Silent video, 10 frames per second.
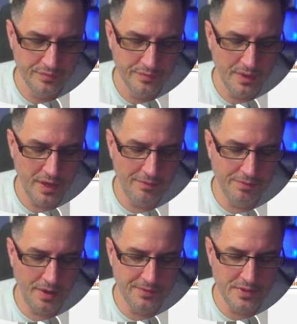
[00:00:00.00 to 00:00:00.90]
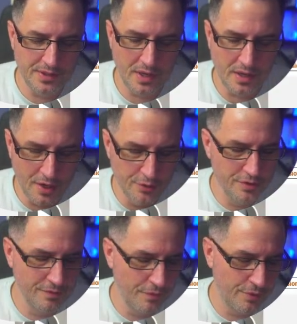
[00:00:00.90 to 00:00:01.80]
I've sent out hundreds
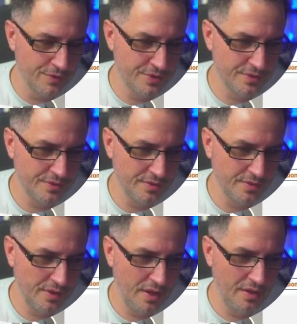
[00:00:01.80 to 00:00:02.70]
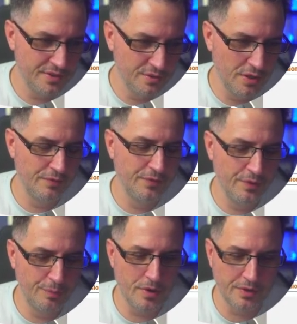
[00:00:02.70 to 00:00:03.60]
of orders and it's not even the
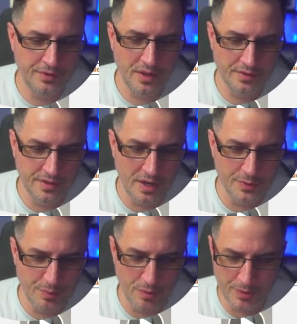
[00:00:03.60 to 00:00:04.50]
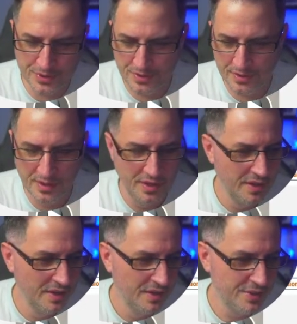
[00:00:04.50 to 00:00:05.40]
product that I was promised.
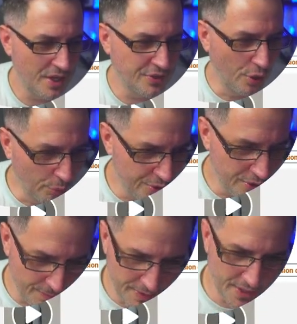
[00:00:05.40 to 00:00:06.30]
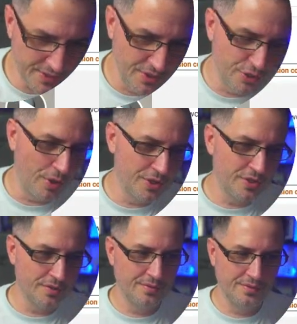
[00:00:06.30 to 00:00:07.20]
So I don't want you to be in that situation.
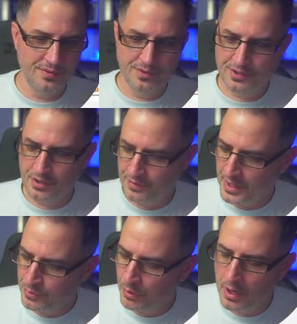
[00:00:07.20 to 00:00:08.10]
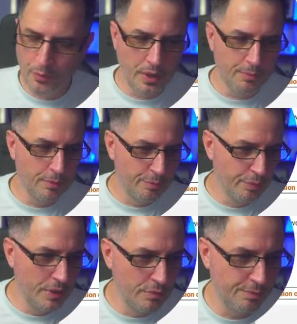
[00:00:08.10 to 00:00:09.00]
So that's why we
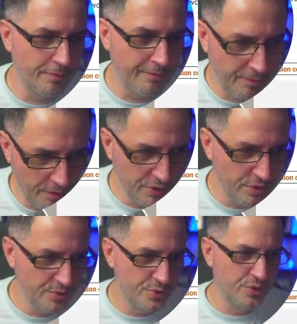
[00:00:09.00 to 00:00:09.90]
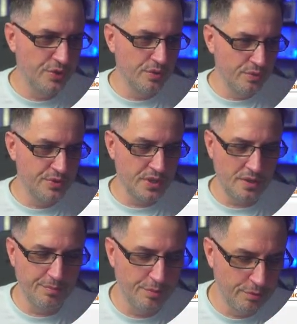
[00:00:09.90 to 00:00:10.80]
would prefer you to use an
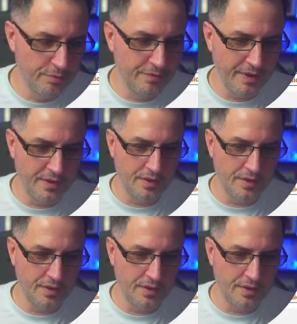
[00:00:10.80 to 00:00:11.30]
approved vendor.